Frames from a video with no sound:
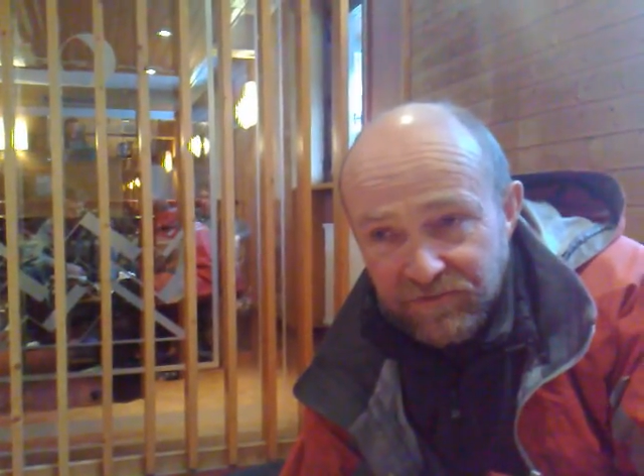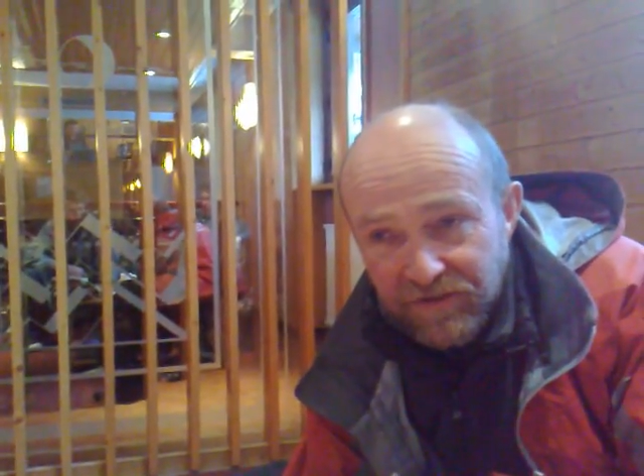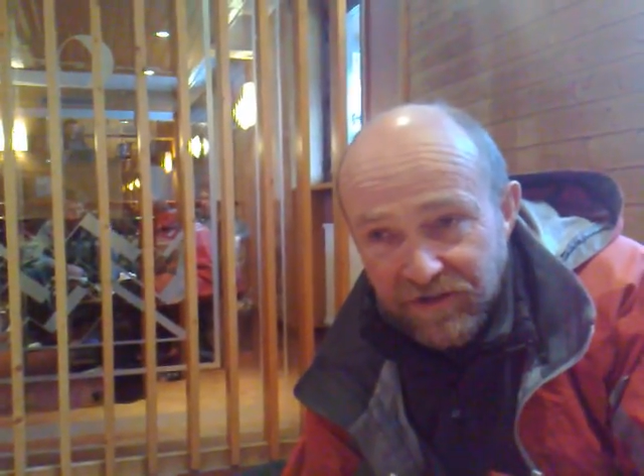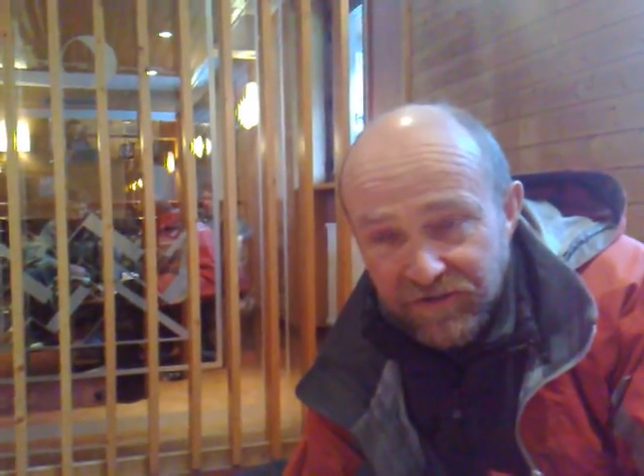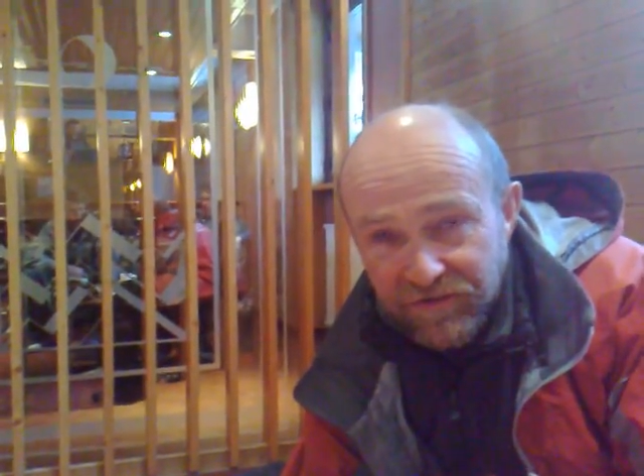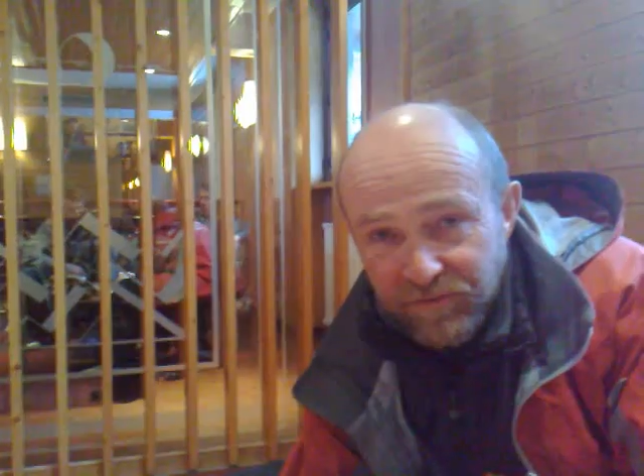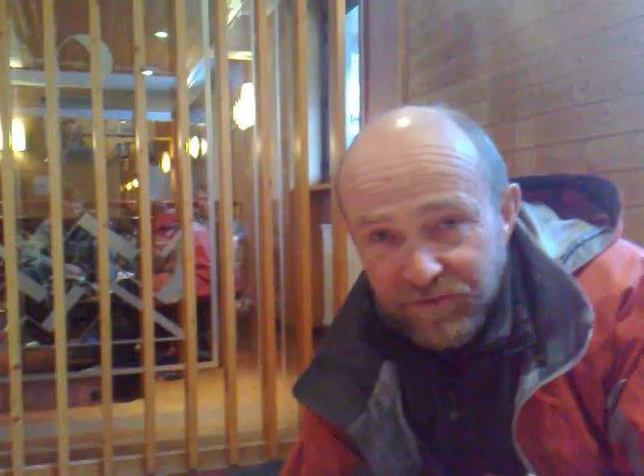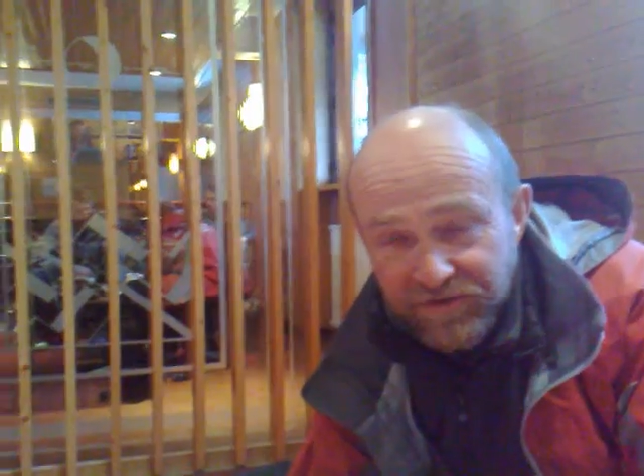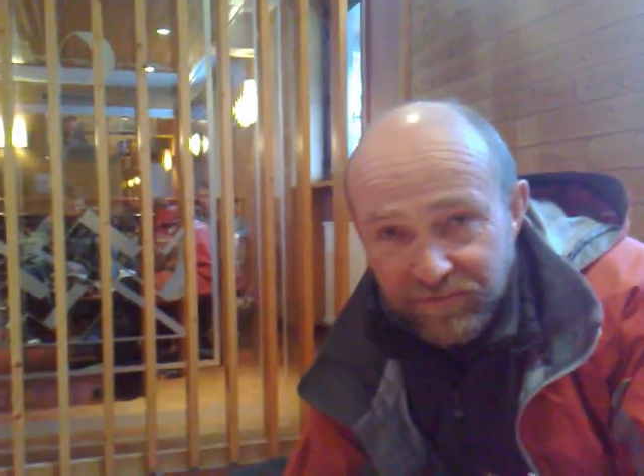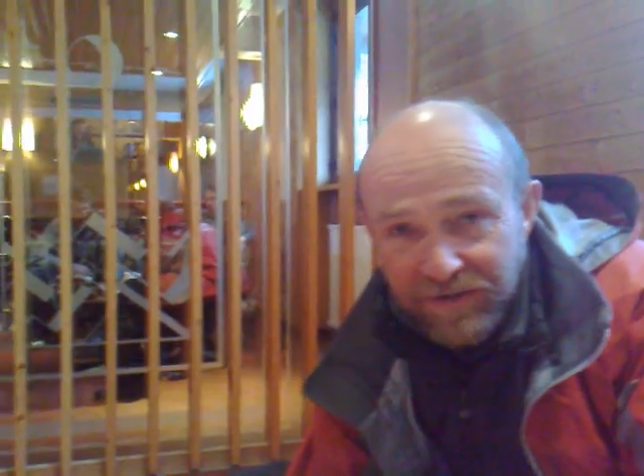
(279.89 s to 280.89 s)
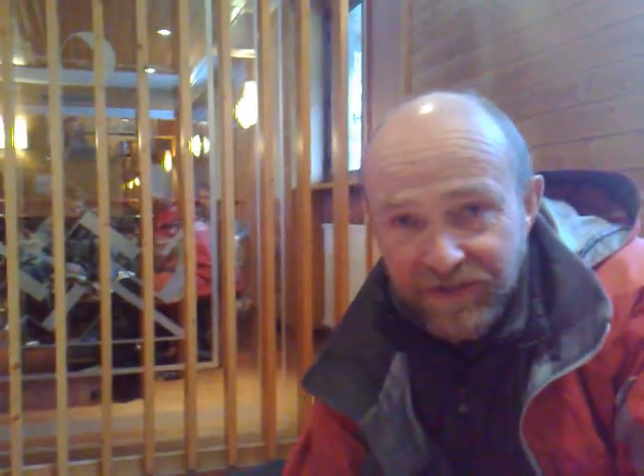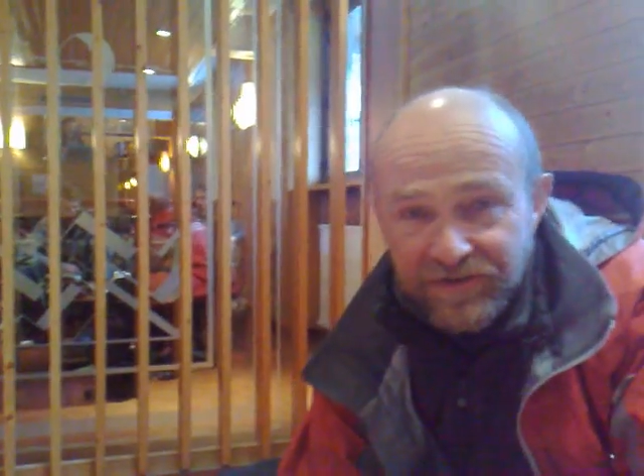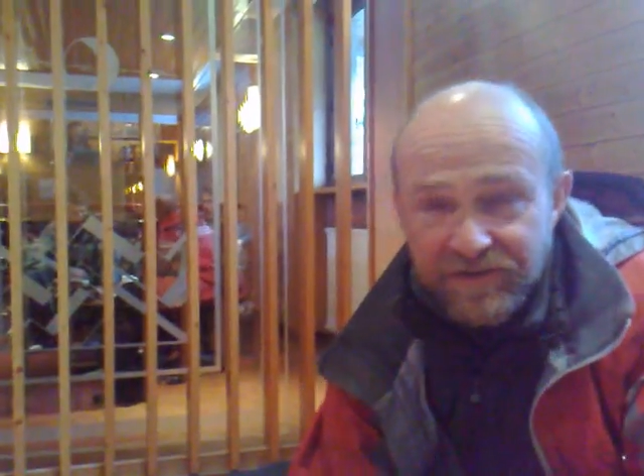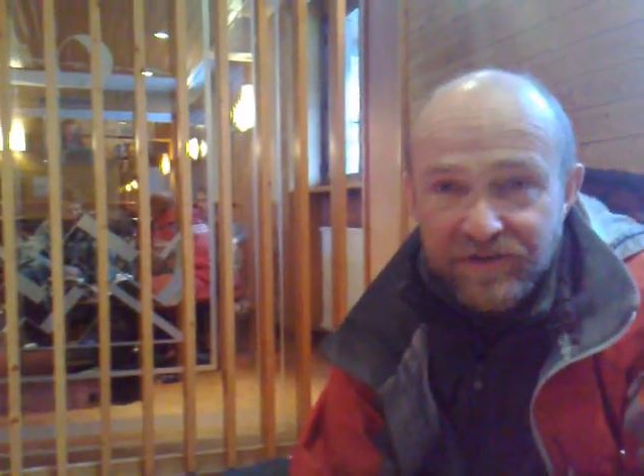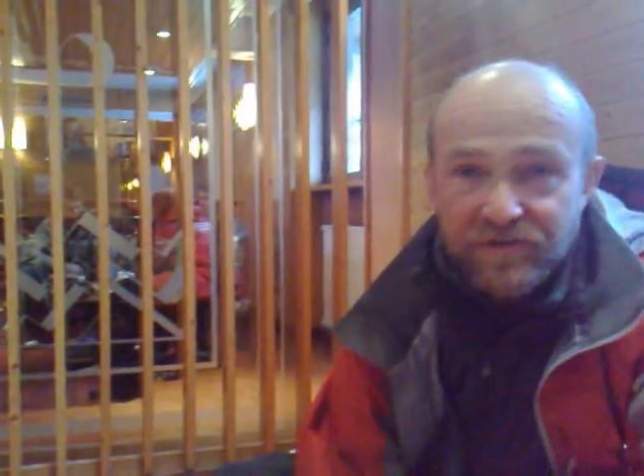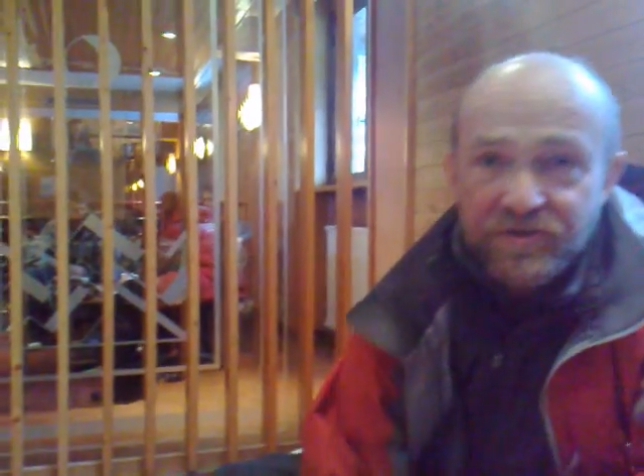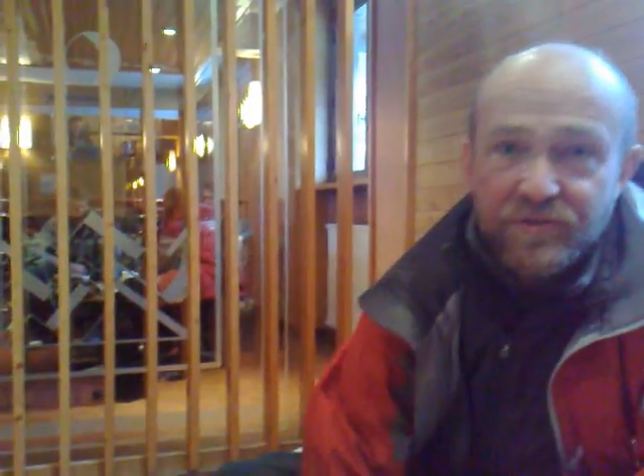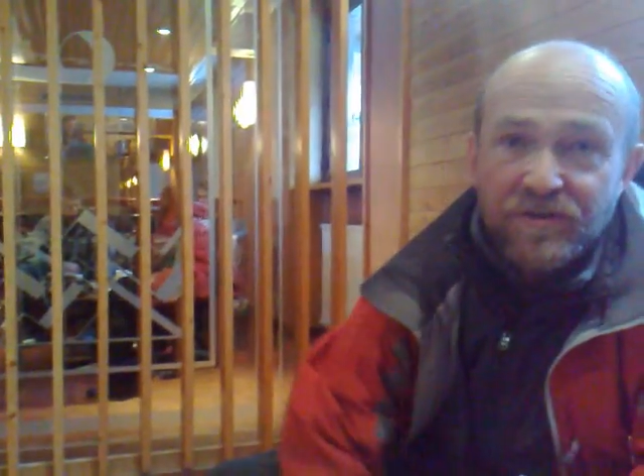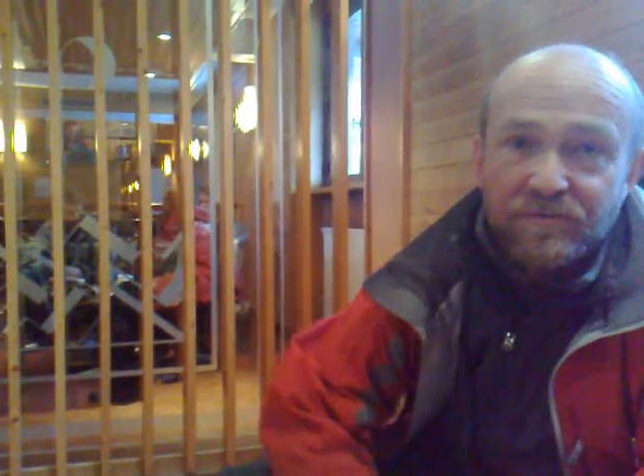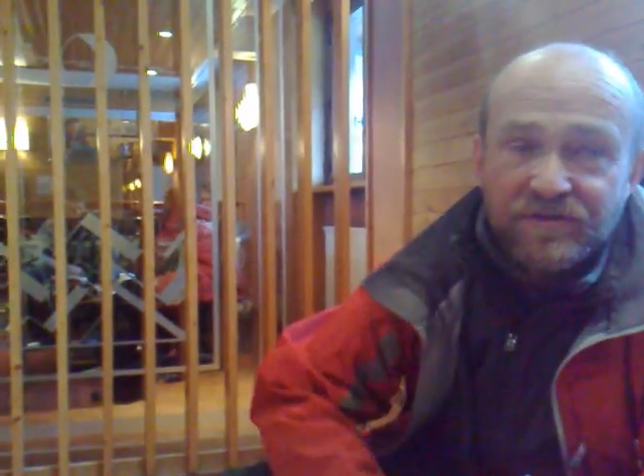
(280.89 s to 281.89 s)
you're relying on a piece of plastic to hold
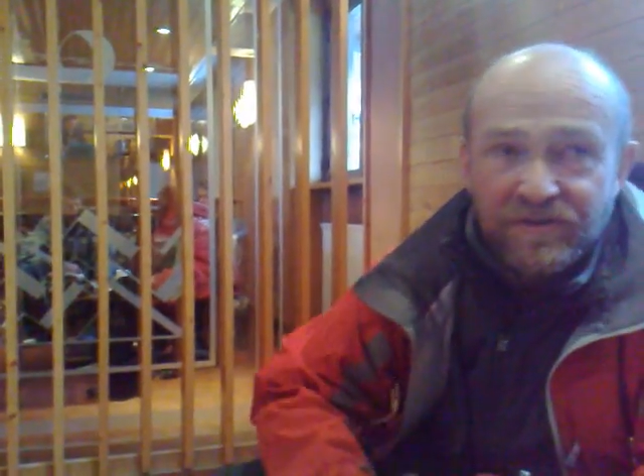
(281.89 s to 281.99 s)
you up,